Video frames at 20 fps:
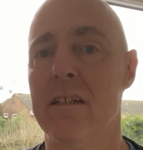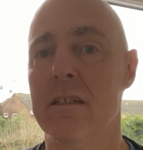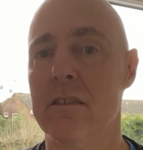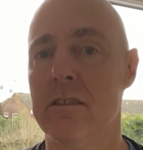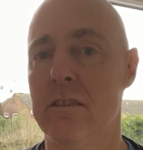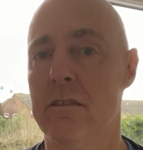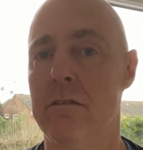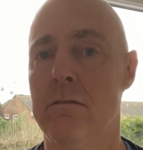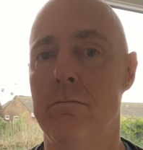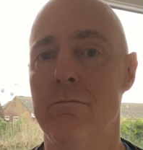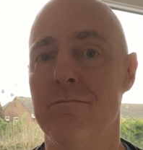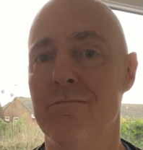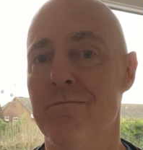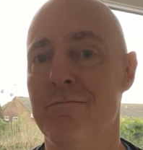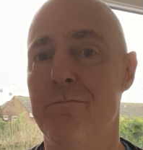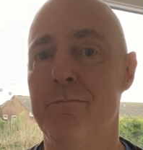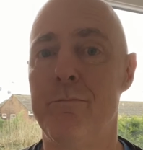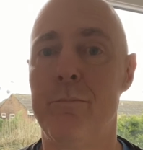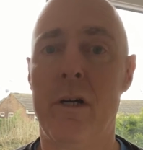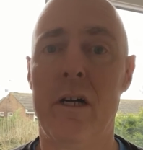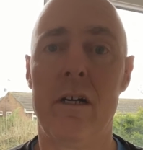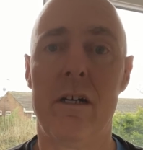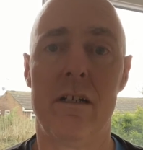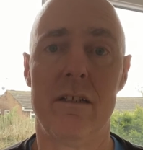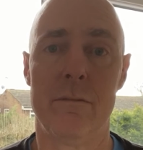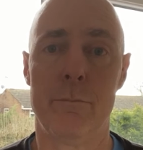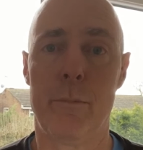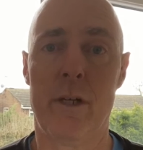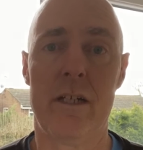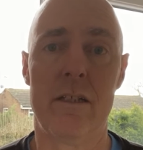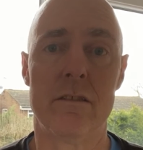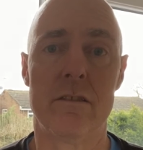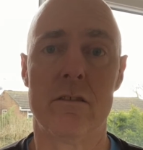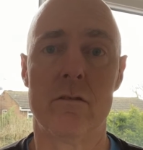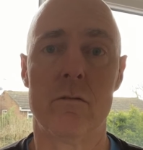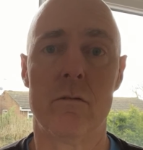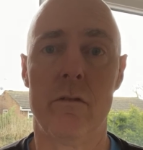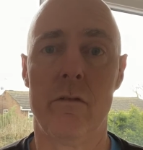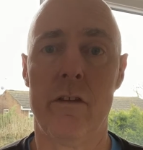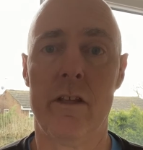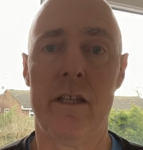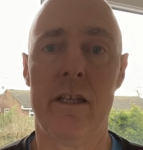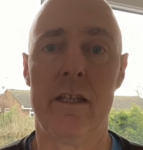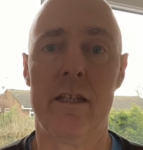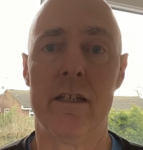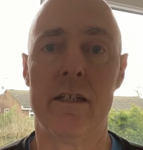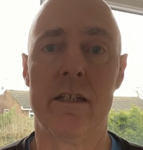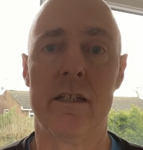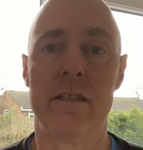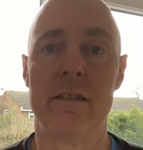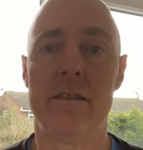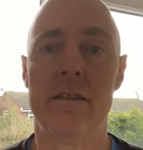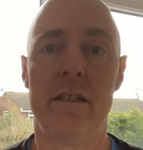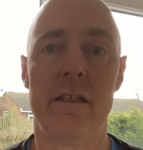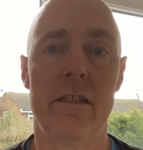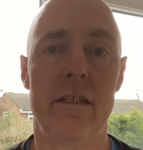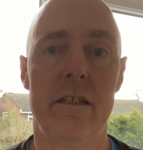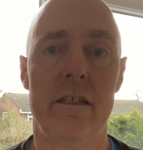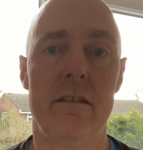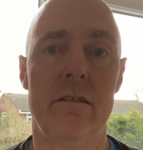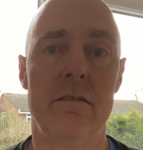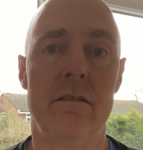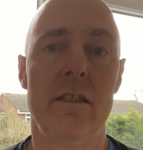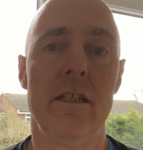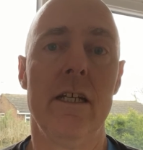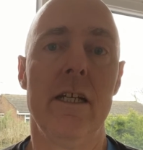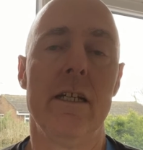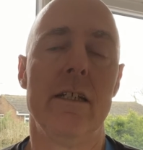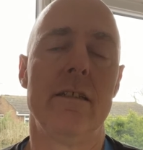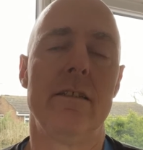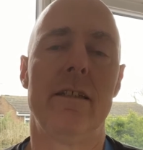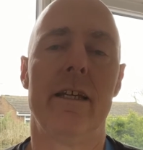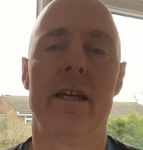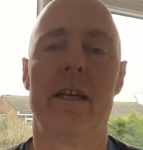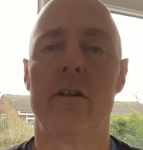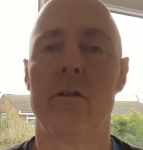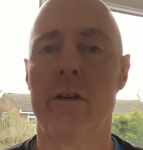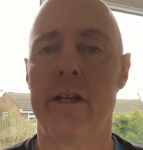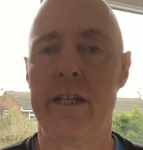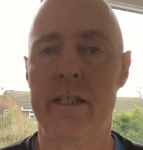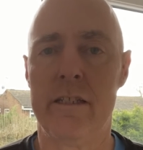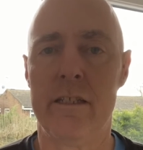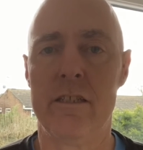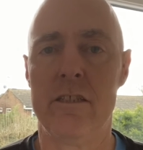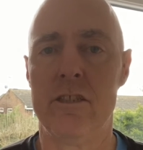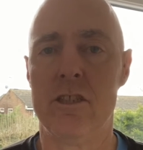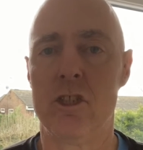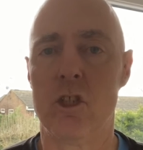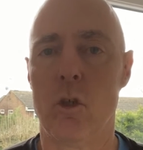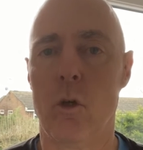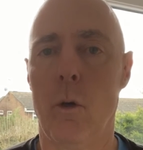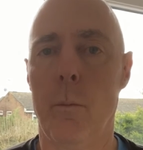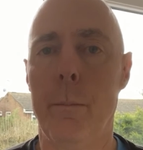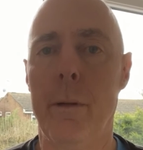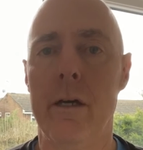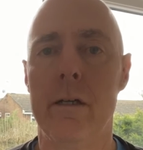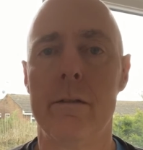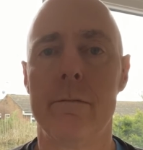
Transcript: of part and parcel of the continued decorating job.